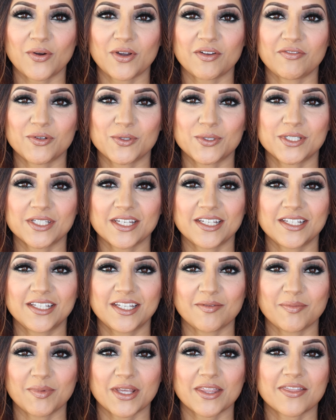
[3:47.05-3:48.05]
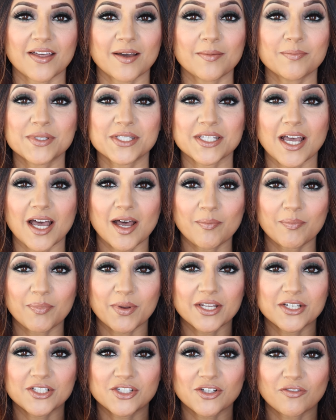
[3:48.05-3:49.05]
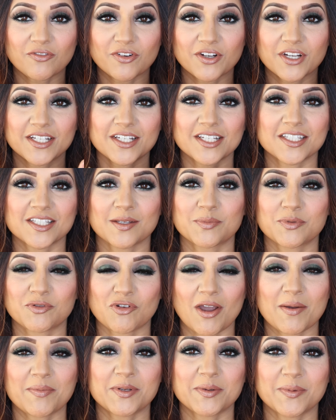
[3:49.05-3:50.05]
If you did, give me a thumbs up and don't forget to subscribe